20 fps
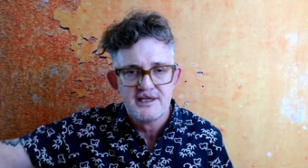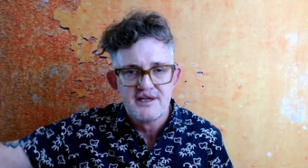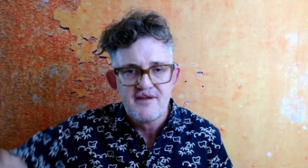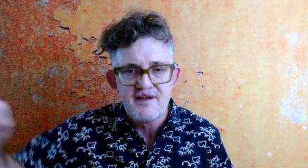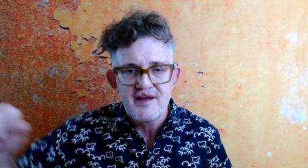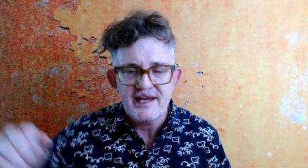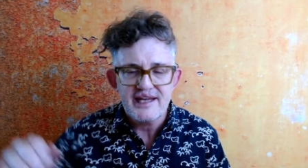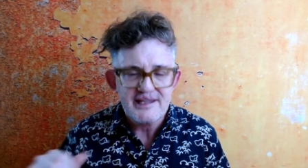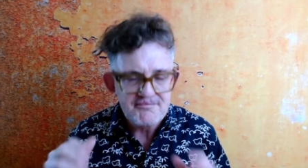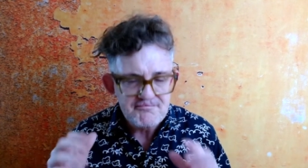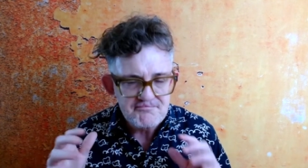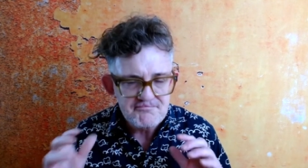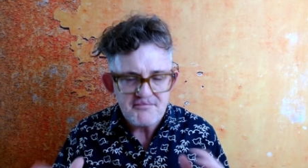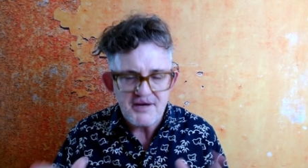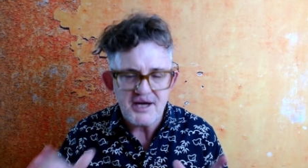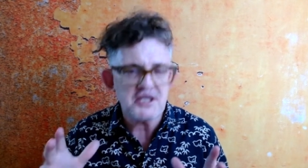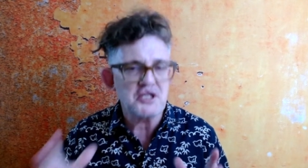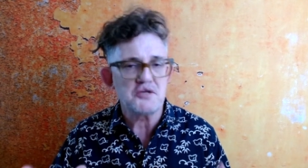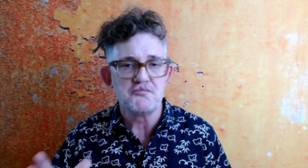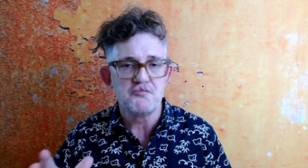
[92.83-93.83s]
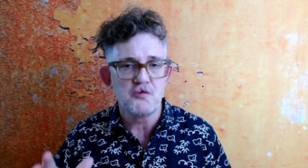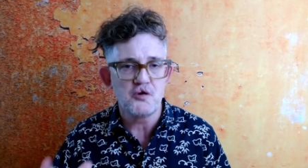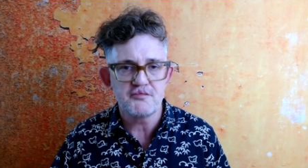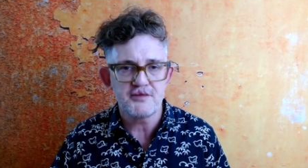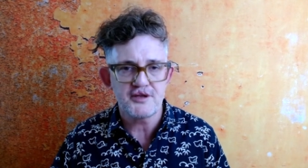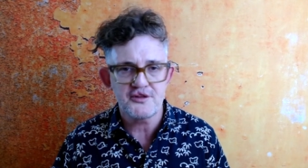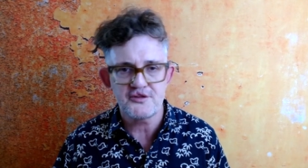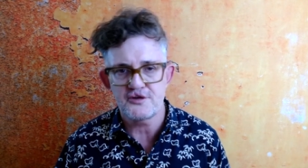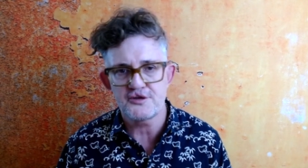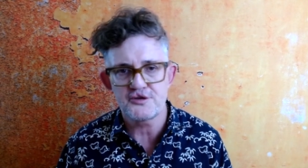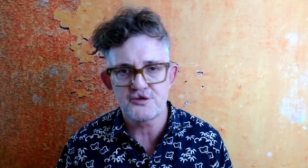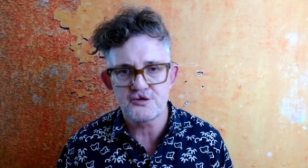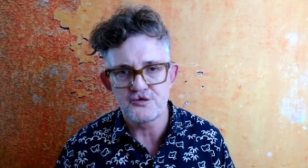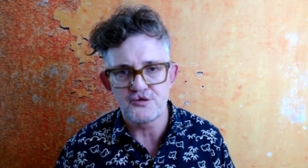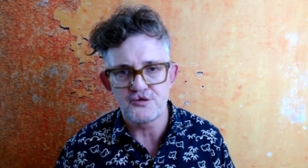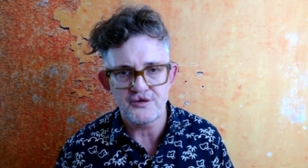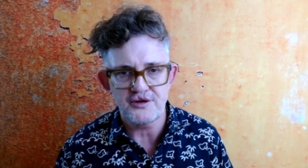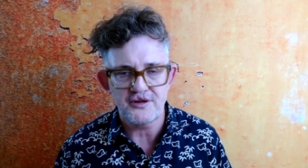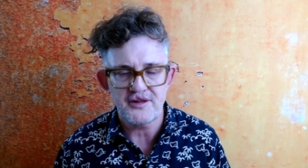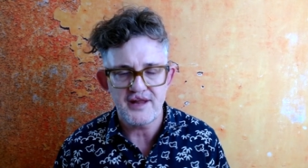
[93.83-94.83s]
It's much more methodical
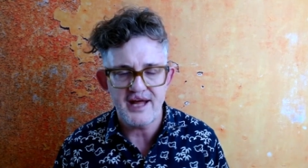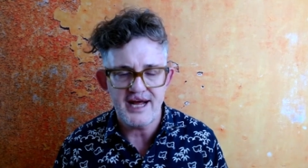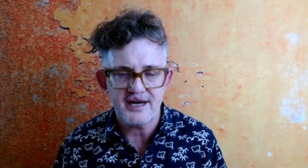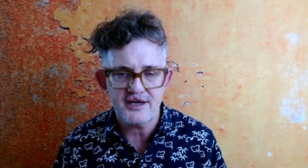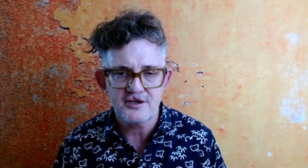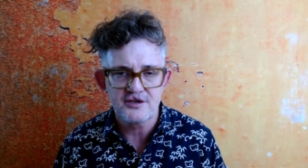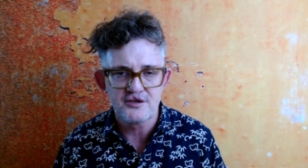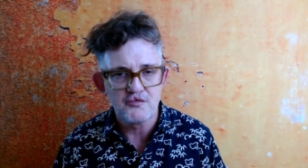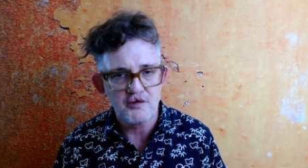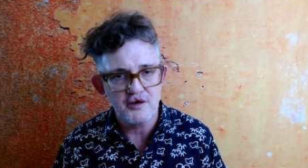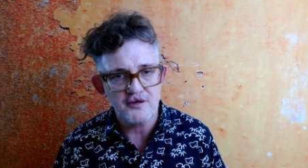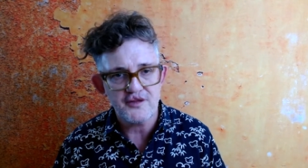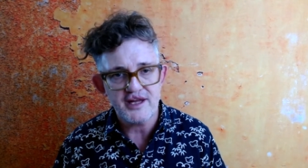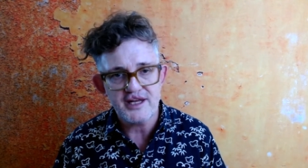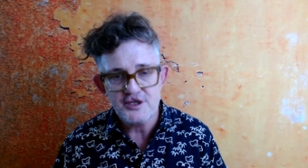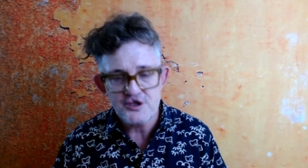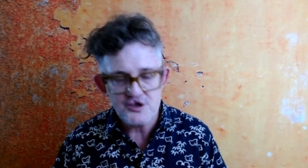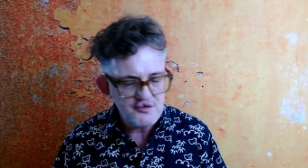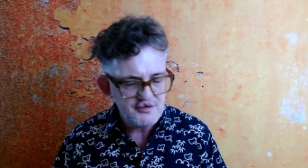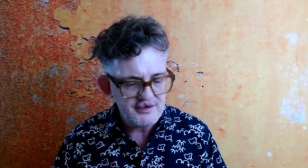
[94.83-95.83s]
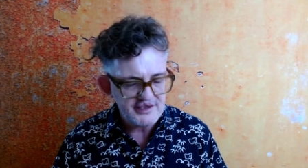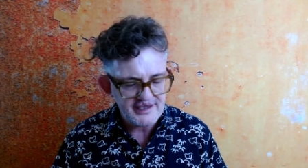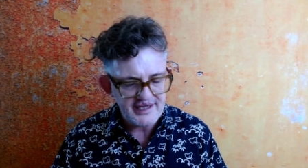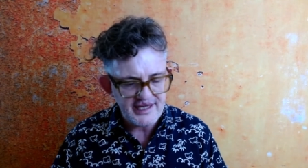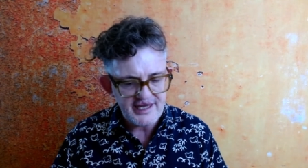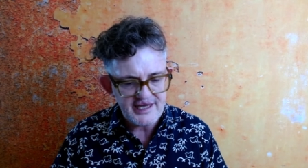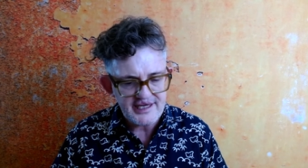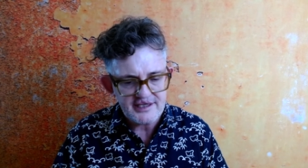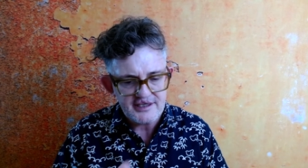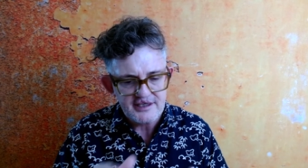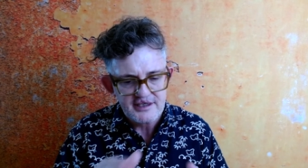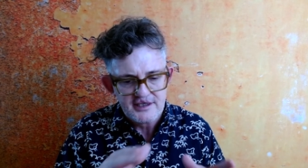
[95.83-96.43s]
than that. What they do is they